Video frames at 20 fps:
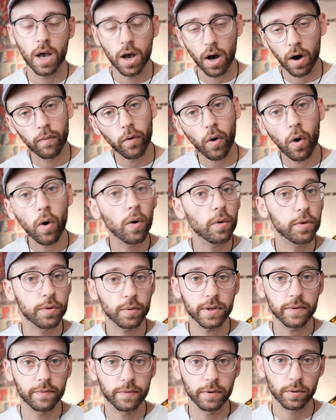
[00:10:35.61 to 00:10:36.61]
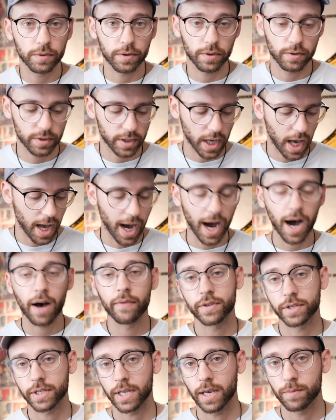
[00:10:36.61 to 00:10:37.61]
of all 3 filters on
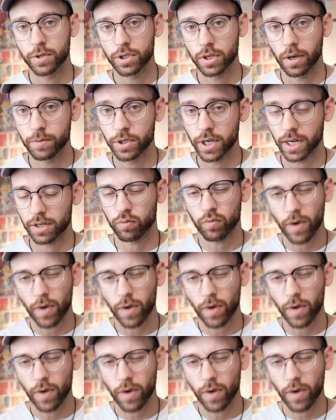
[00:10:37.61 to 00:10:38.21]
the same subject